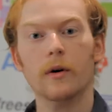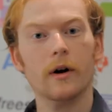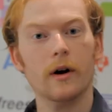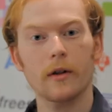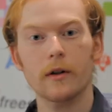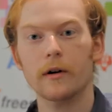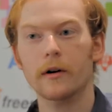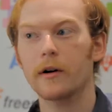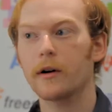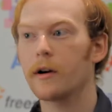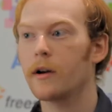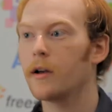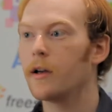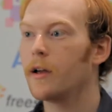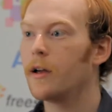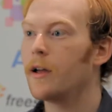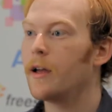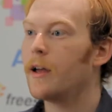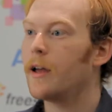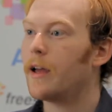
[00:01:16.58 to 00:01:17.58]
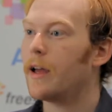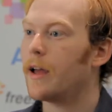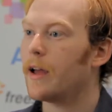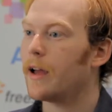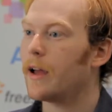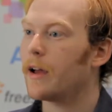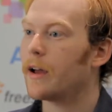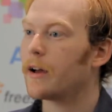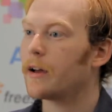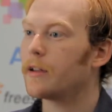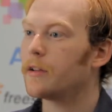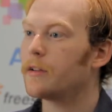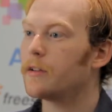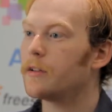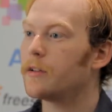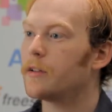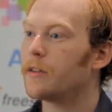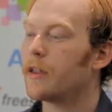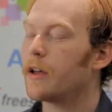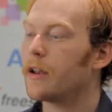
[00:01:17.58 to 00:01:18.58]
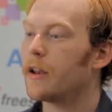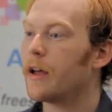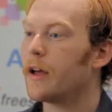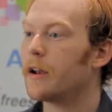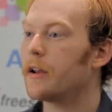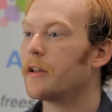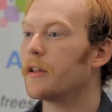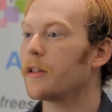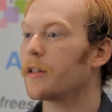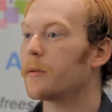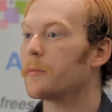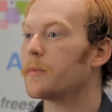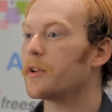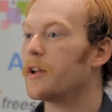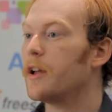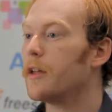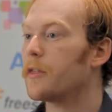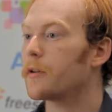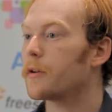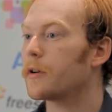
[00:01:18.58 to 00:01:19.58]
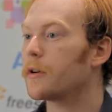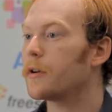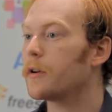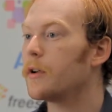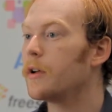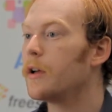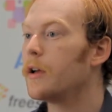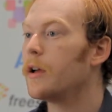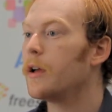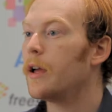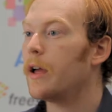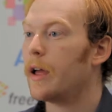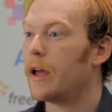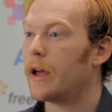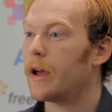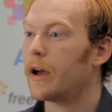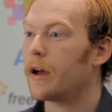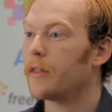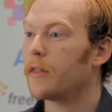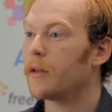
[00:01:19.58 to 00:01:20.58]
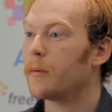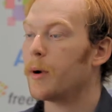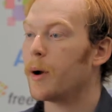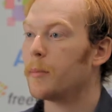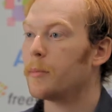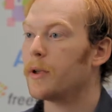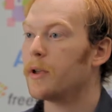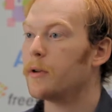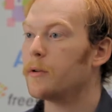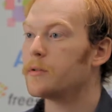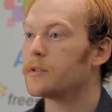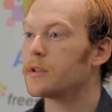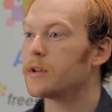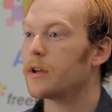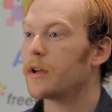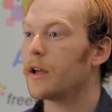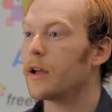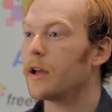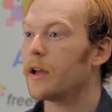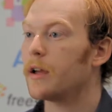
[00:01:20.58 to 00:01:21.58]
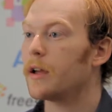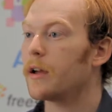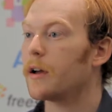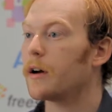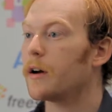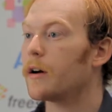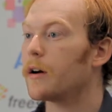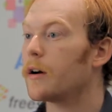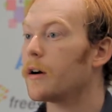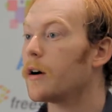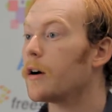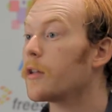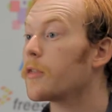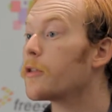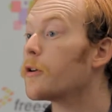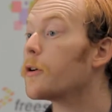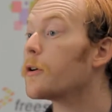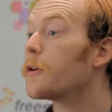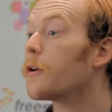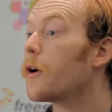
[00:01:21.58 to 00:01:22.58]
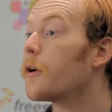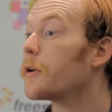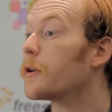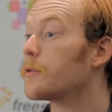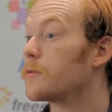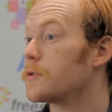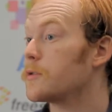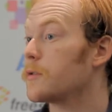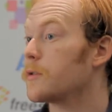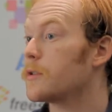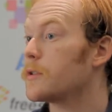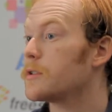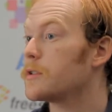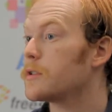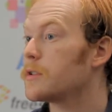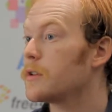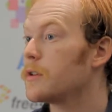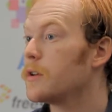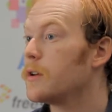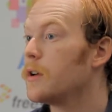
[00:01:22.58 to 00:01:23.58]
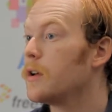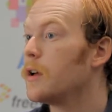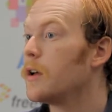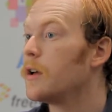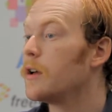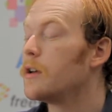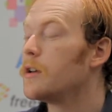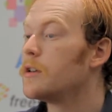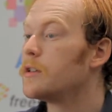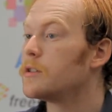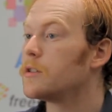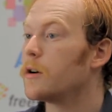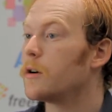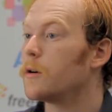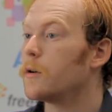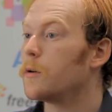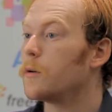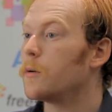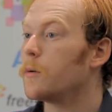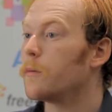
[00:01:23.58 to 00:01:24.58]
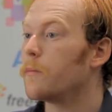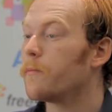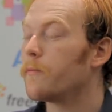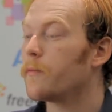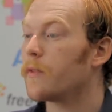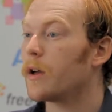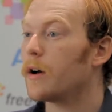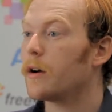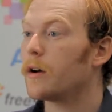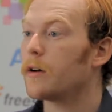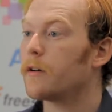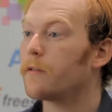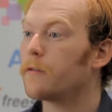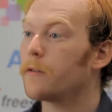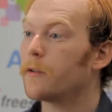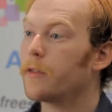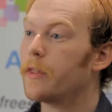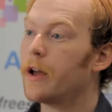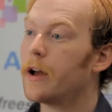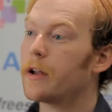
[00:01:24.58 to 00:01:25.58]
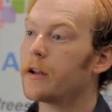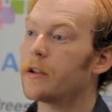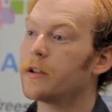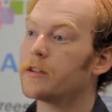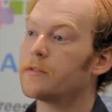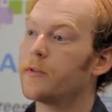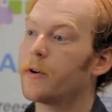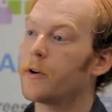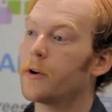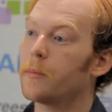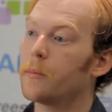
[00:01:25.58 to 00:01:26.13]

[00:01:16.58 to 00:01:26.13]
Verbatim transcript: another, and then editing them together, and they might be using a uh, a third audio source. So uh, for that, it's very